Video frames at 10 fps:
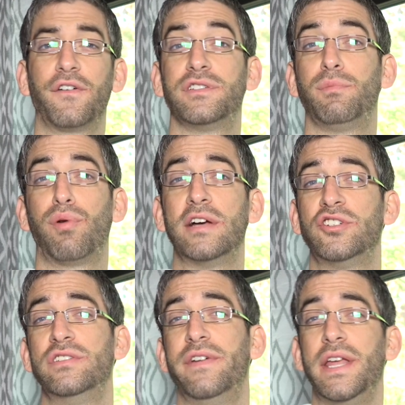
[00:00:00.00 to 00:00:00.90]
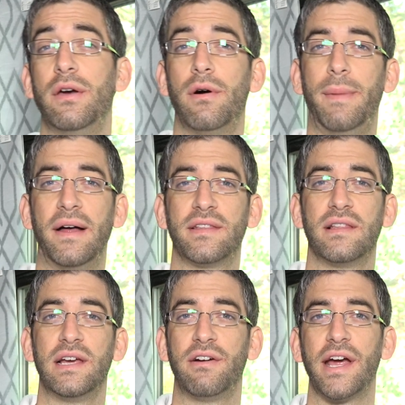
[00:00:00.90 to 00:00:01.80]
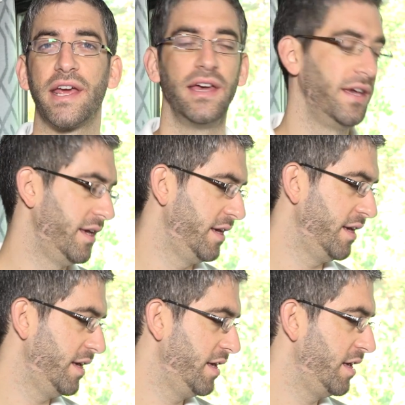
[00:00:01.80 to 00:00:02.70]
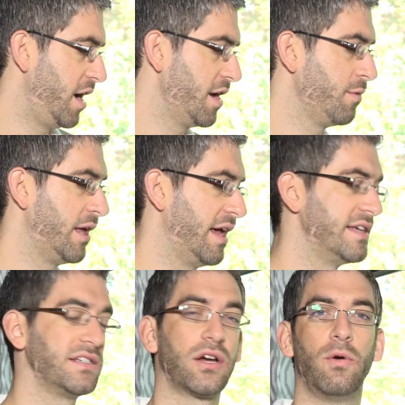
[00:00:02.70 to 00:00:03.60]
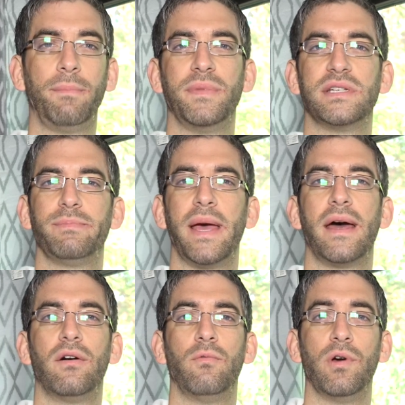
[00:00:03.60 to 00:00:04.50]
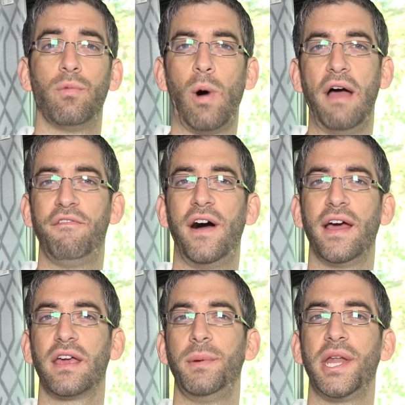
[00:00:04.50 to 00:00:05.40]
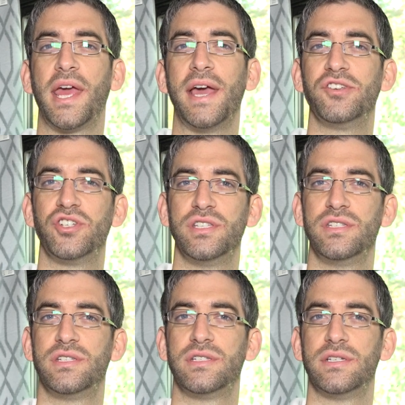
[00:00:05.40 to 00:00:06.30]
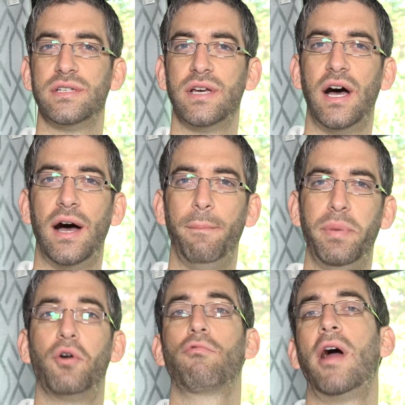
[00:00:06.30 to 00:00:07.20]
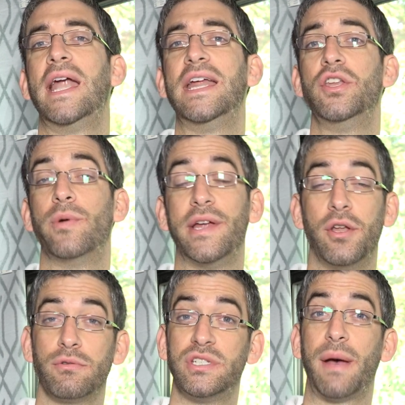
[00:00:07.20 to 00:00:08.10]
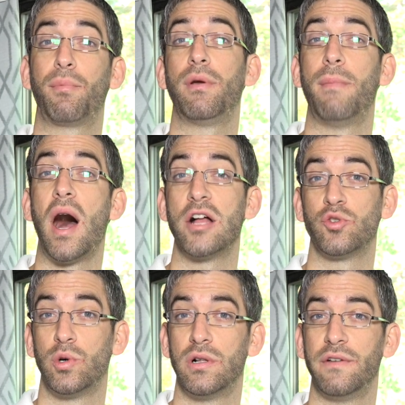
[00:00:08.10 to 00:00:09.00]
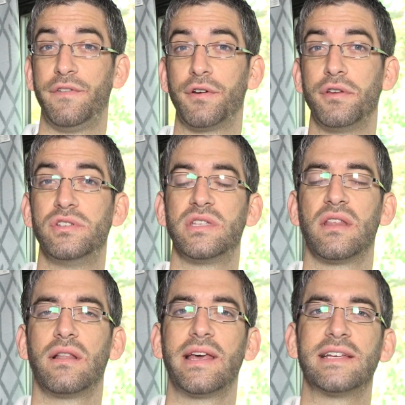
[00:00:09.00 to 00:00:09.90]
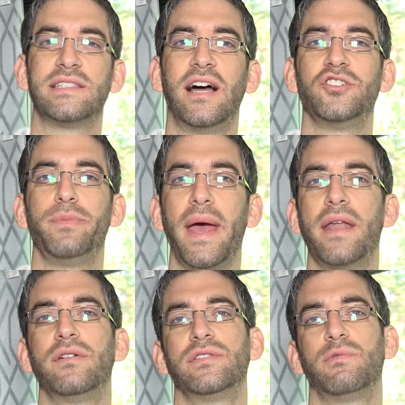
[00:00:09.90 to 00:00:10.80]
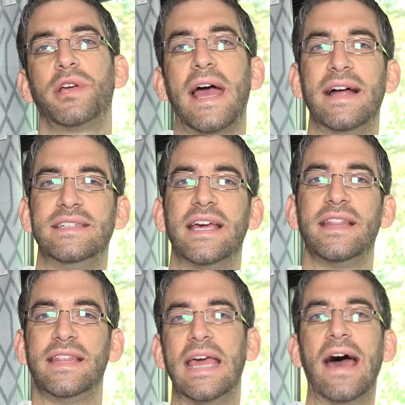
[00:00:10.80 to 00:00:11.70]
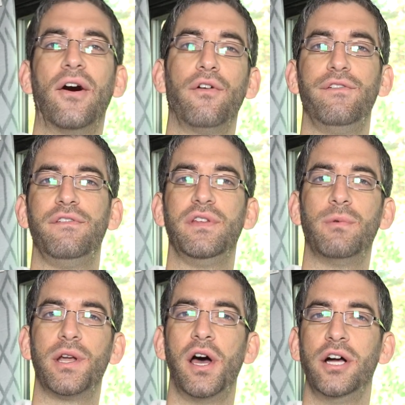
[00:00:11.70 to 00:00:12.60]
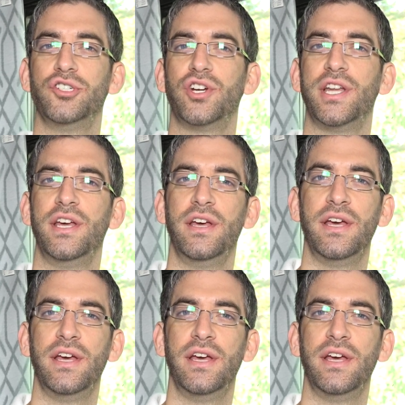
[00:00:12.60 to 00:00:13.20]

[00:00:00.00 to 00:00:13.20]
first impressions video about the Lyric, Honeywell has equipped this panel with Wi-Fi communications Uh, built right into it. No separate module if you're used to the Lynx Touch panels where you had to get the L fifty-one hundred